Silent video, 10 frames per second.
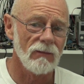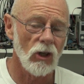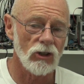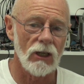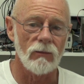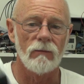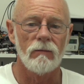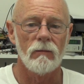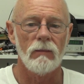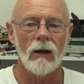Not cheap.
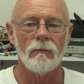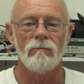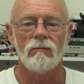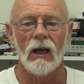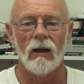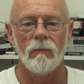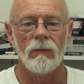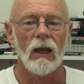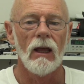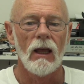But
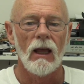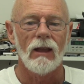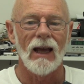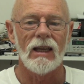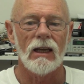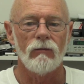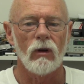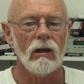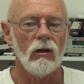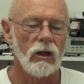again, if we're
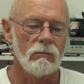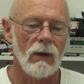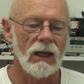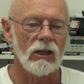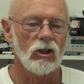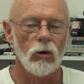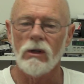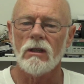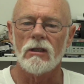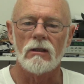going to look at making
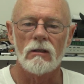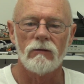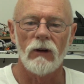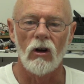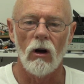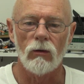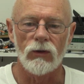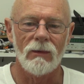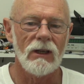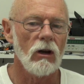choices for
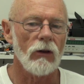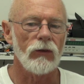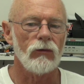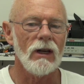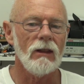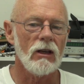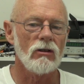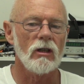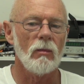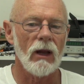goggles, I mean, you've got 3 things
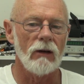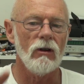on your plate.